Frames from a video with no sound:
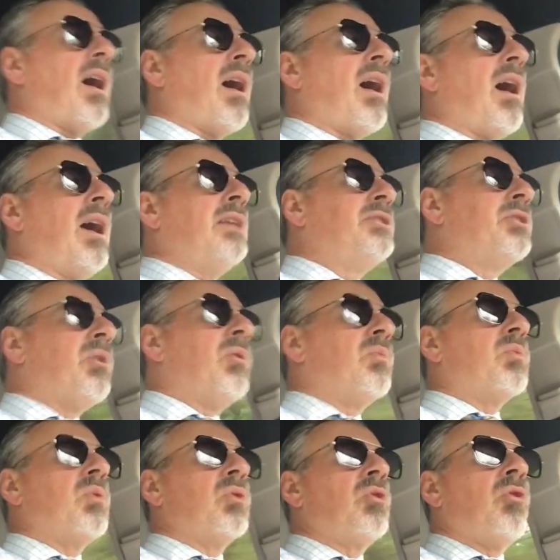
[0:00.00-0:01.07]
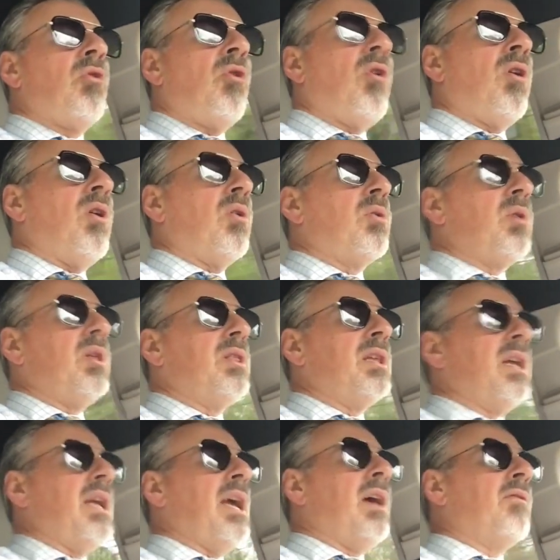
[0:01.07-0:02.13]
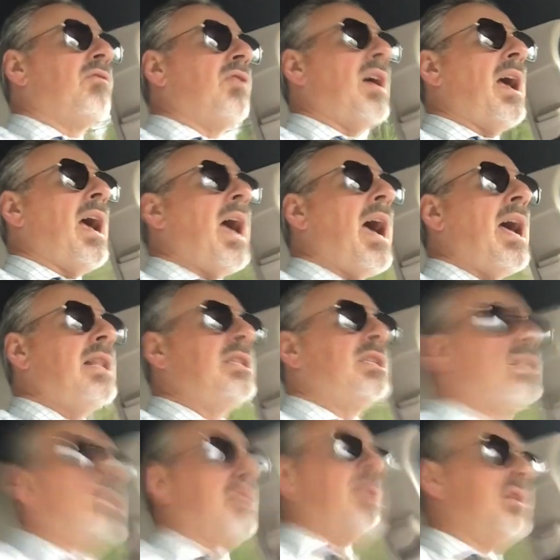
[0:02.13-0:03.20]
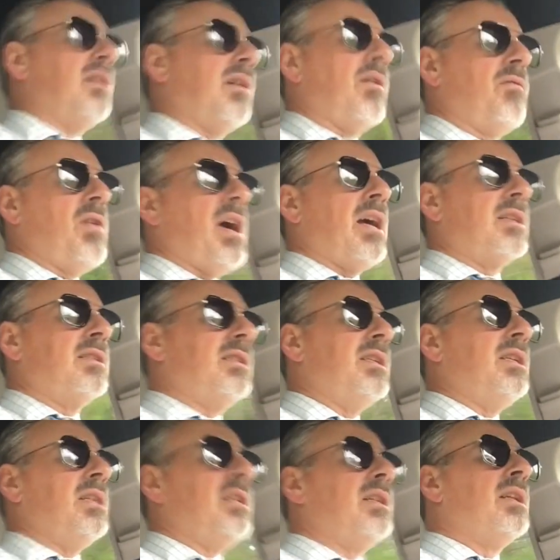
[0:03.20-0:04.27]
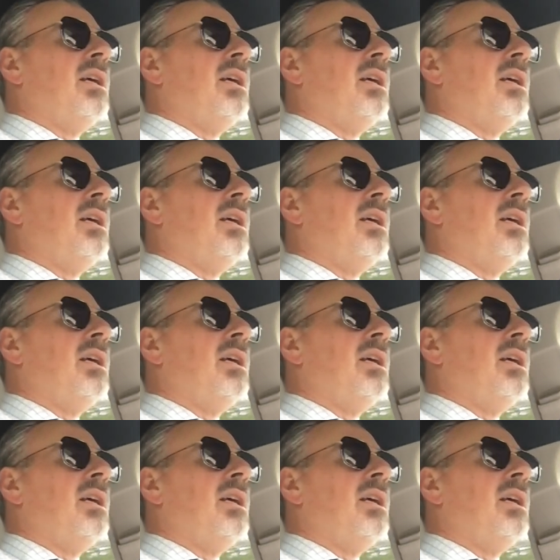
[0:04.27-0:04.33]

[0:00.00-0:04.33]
I don't recall that they ever had to get a vaccine,